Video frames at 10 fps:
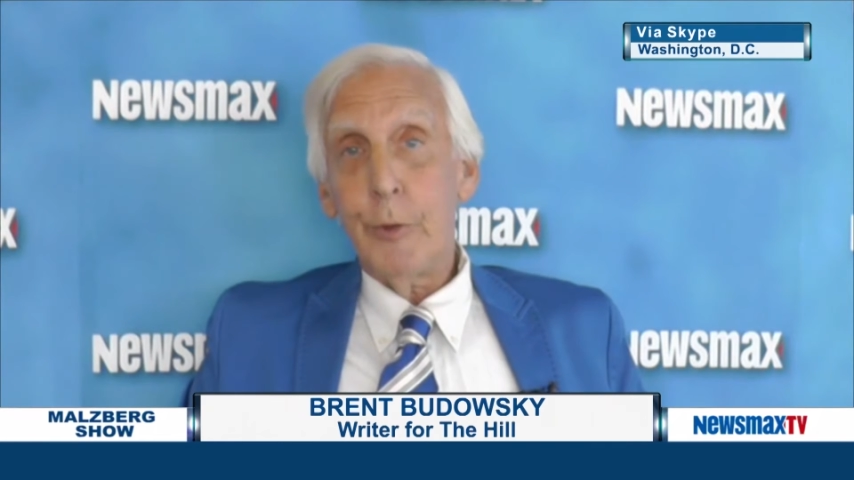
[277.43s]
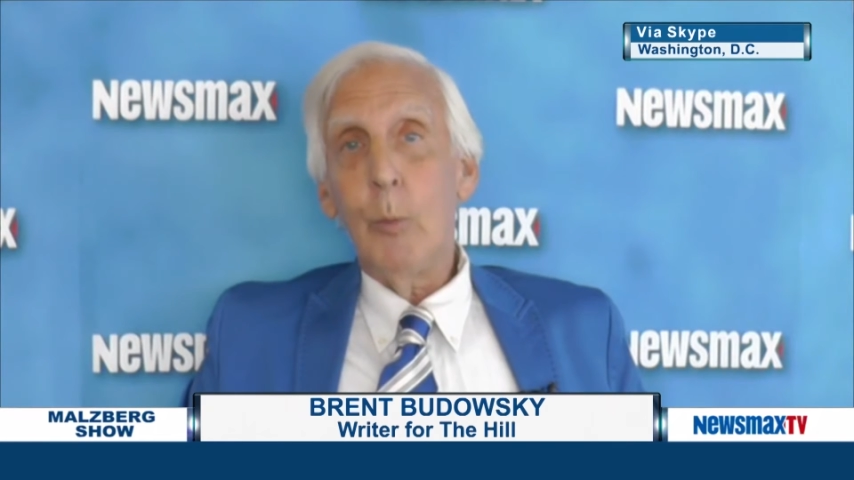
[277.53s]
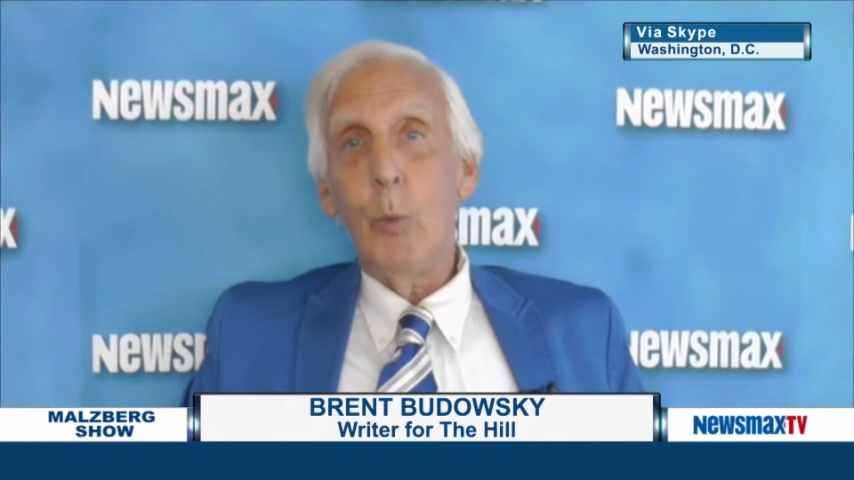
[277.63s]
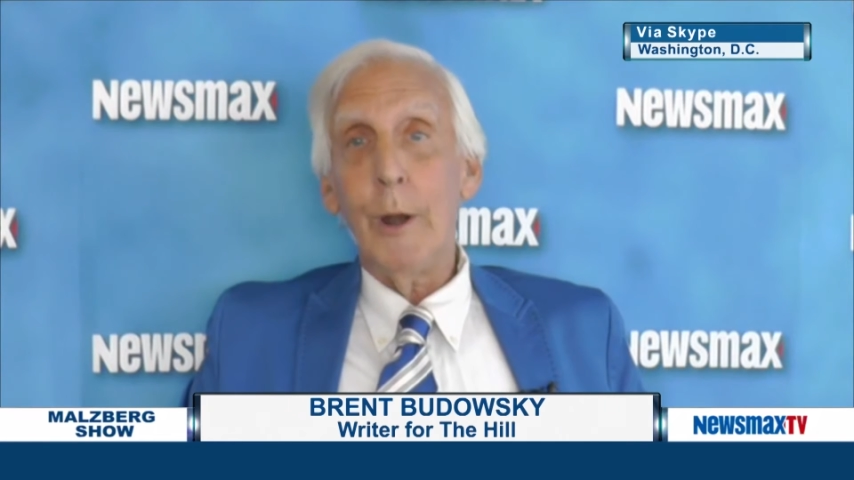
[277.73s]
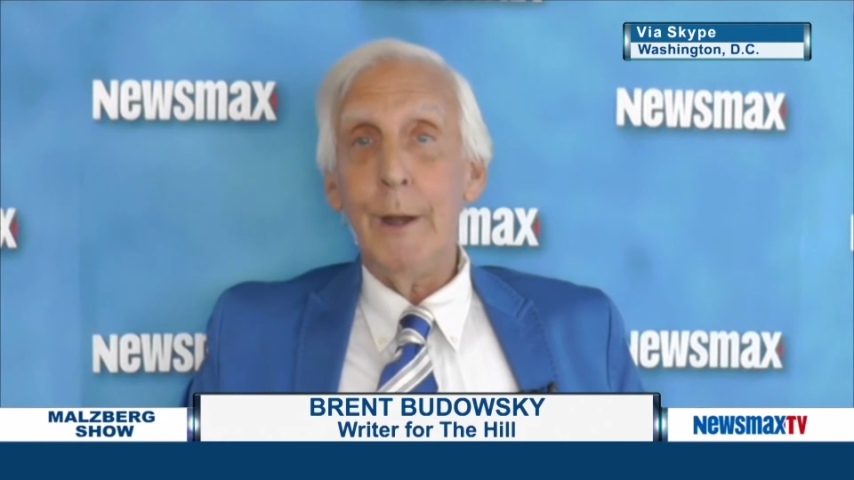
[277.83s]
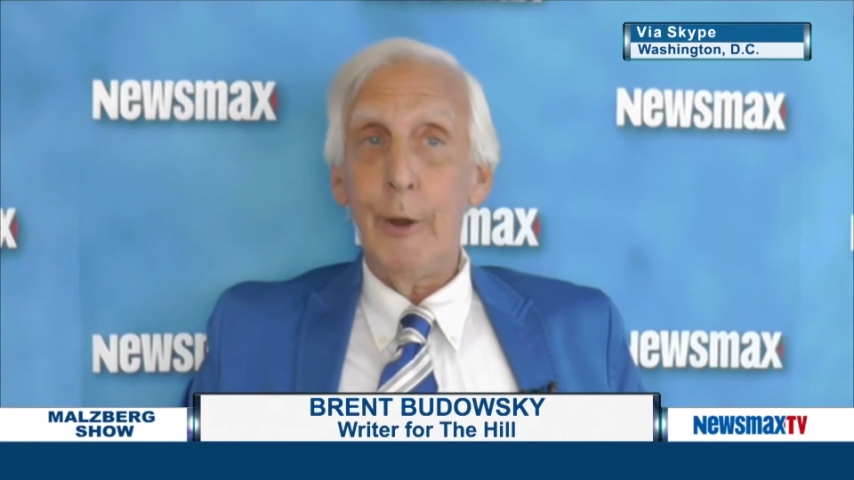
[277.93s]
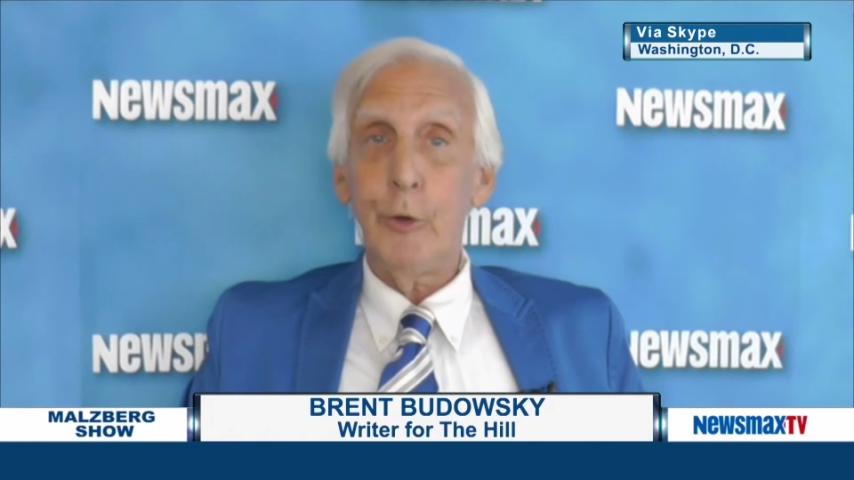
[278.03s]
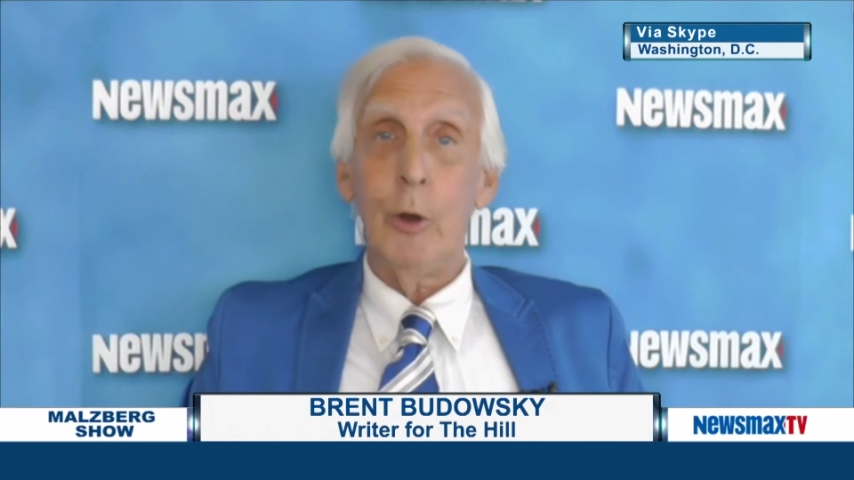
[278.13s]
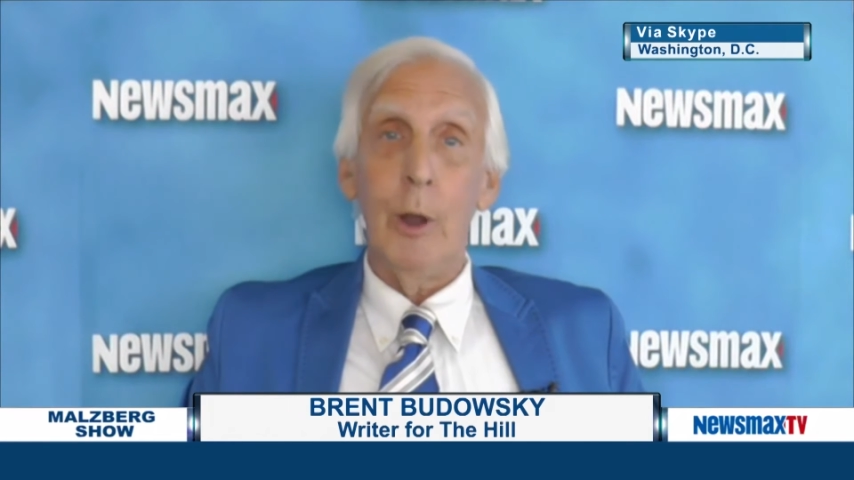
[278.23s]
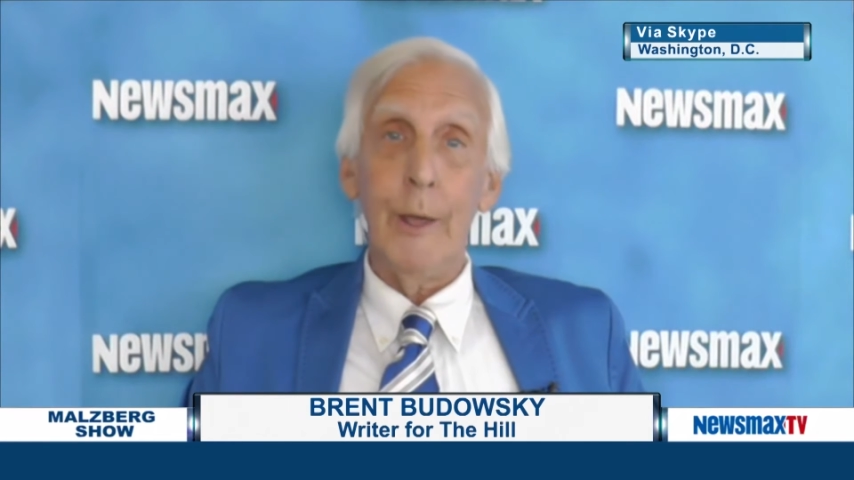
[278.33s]
want to
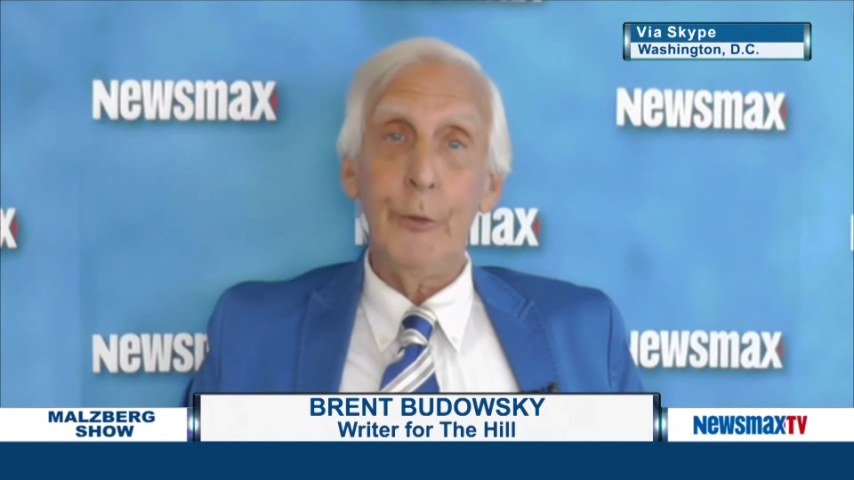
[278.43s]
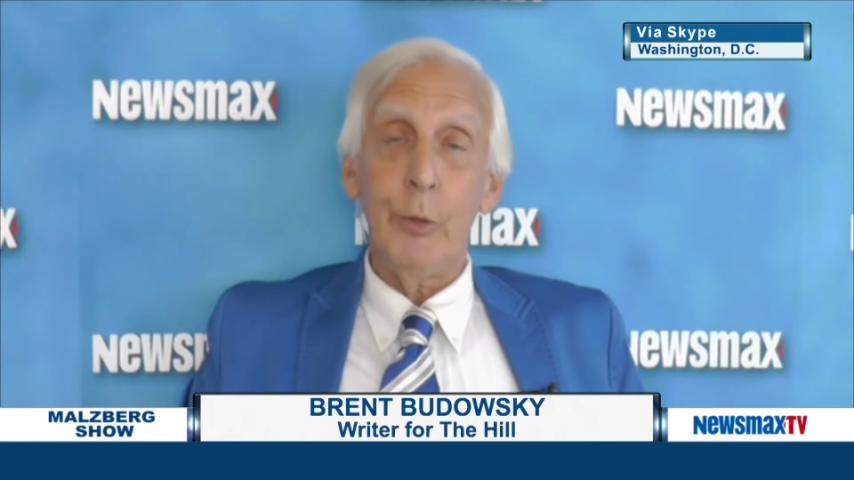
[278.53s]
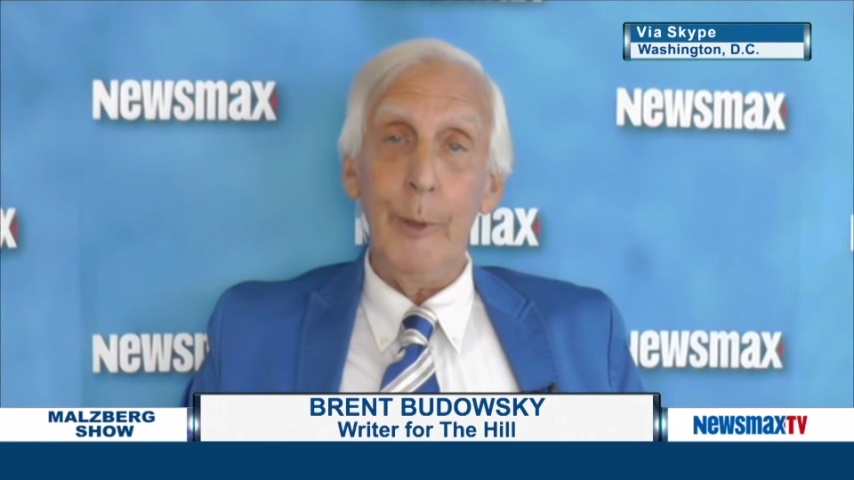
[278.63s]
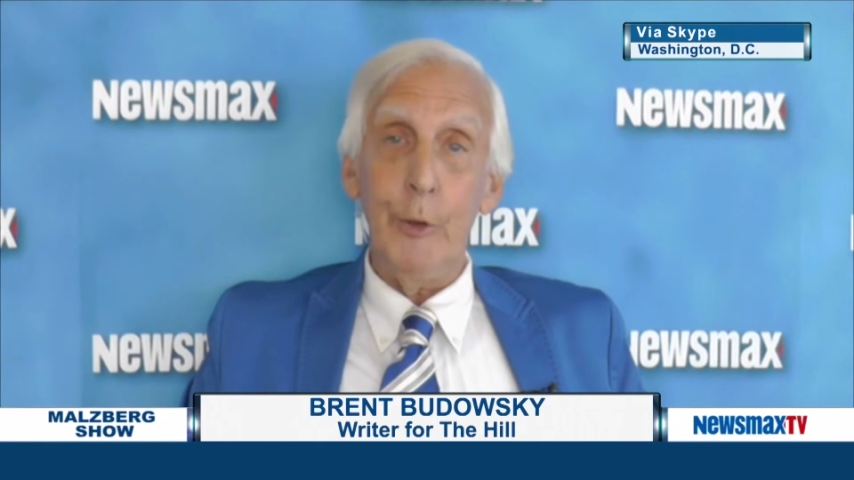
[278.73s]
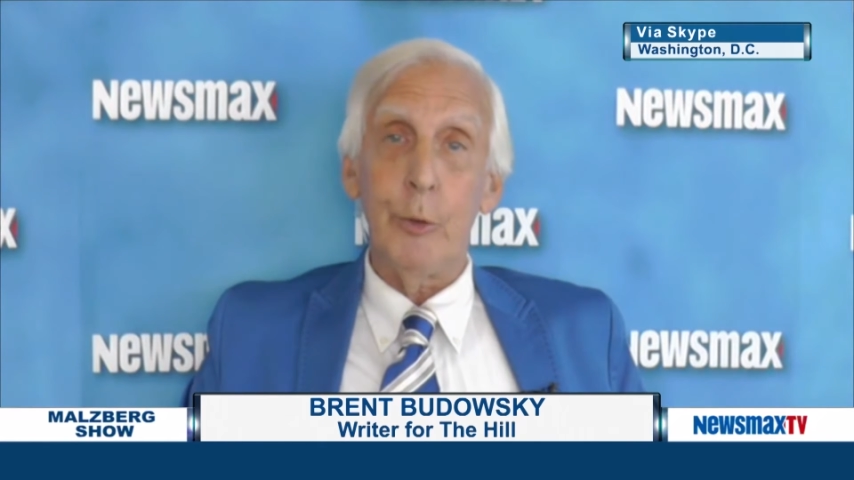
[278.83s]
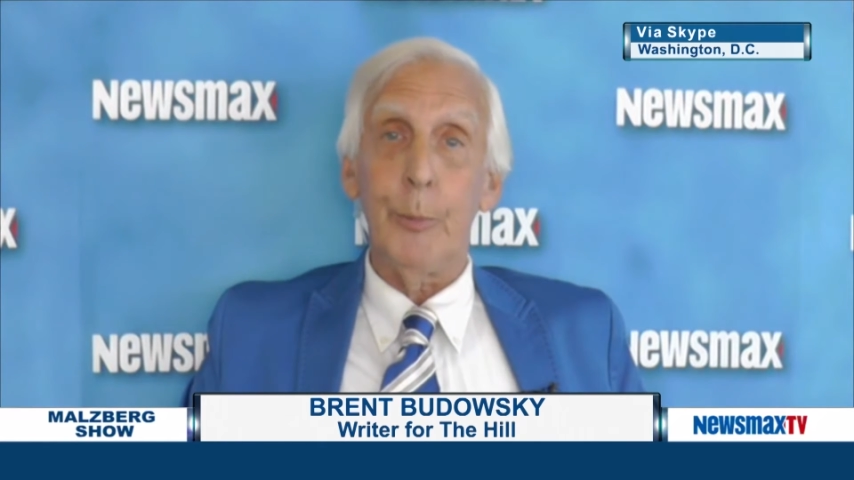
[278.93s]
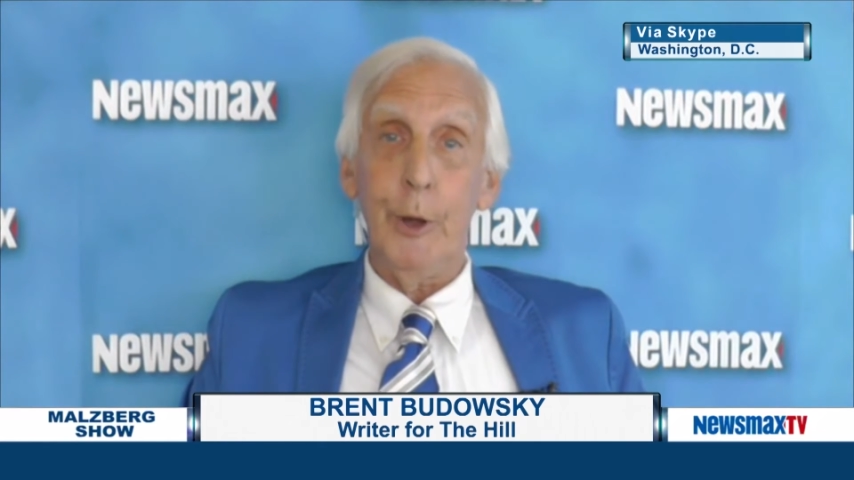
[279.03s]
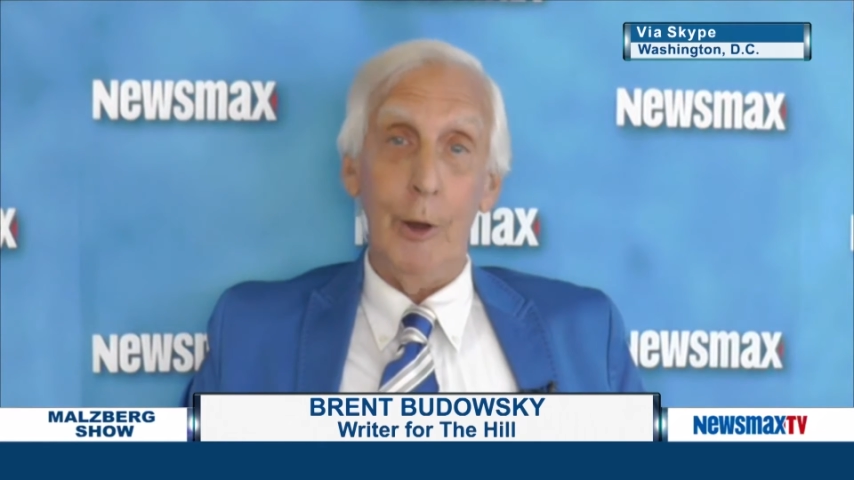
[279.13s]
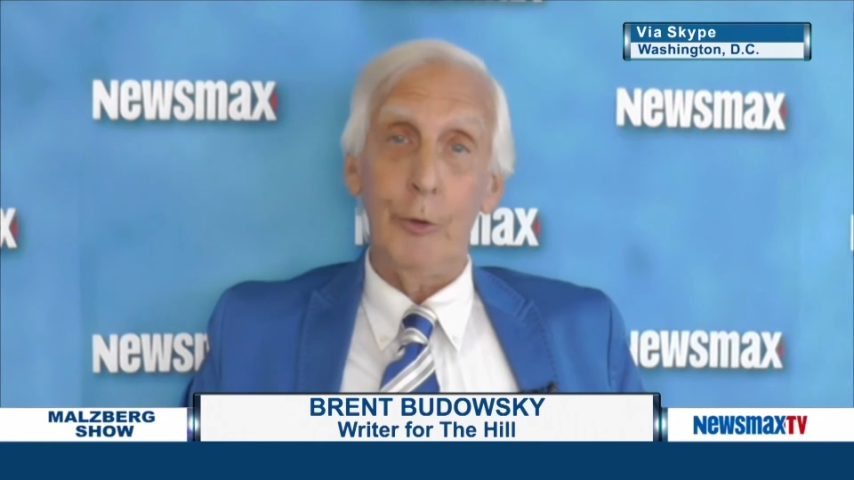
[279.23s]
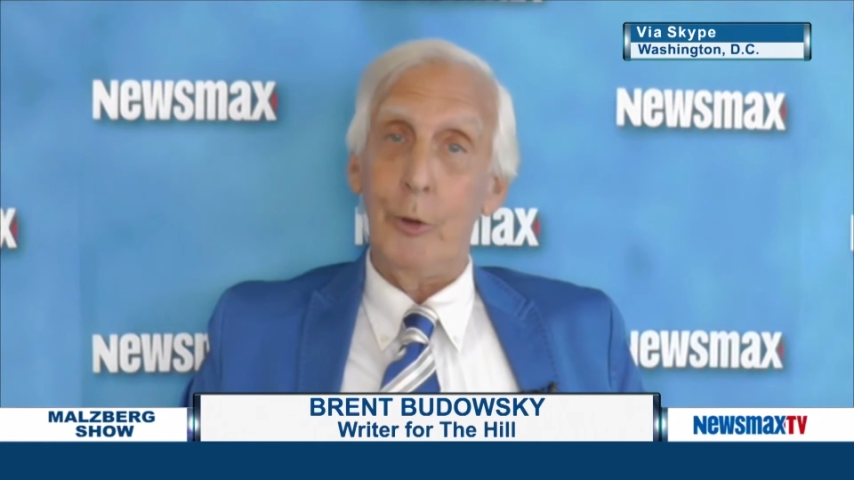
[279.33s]
nationalize the means of production,